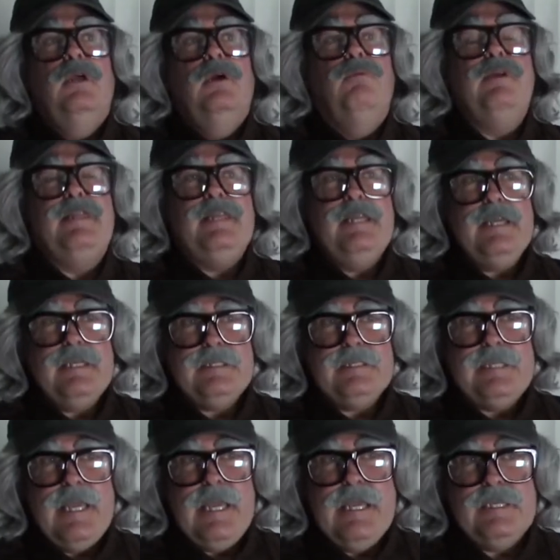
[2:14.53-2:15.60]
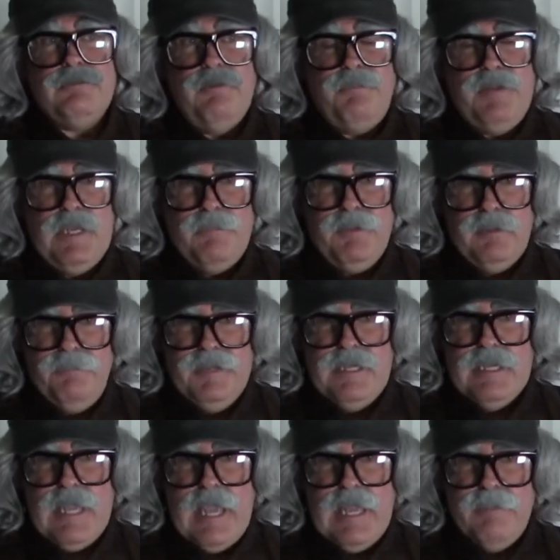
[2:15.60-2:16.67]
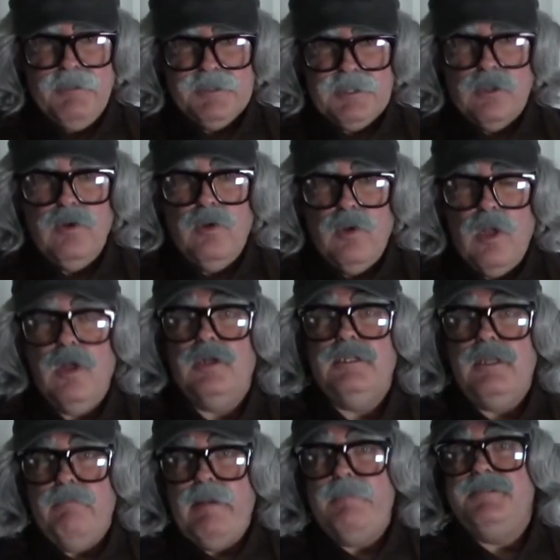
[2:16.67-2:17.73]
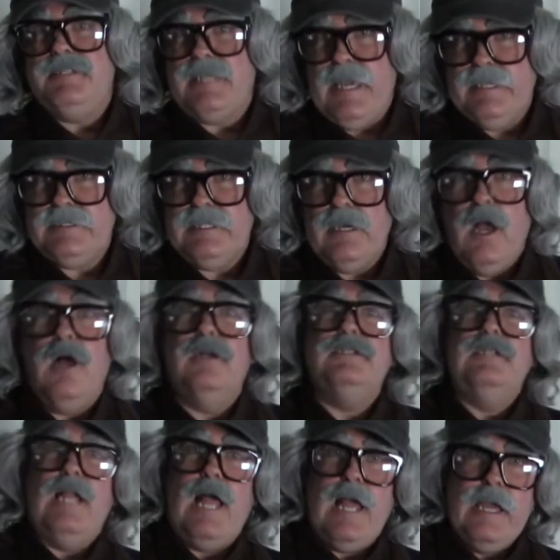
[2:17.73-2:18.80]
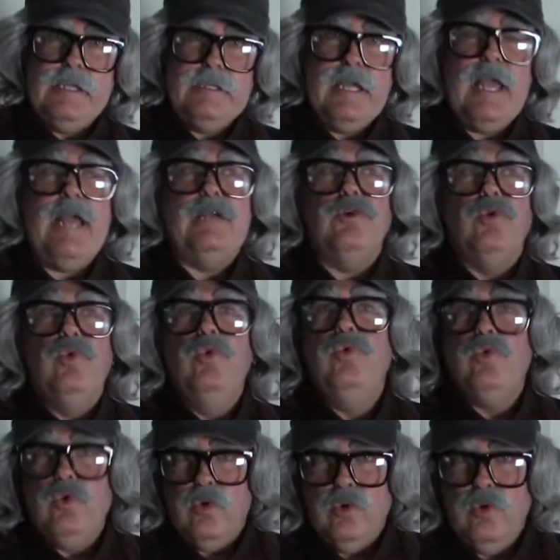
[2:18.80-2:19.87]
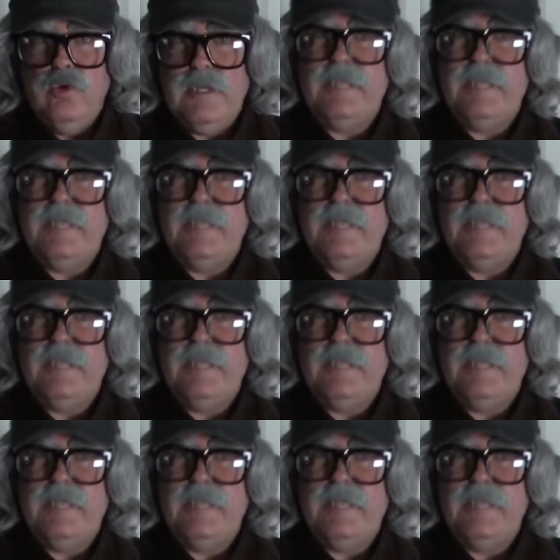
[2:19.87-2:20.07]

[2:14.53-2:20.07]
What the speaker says: With these days, with people being able to go on the websites and online and Google,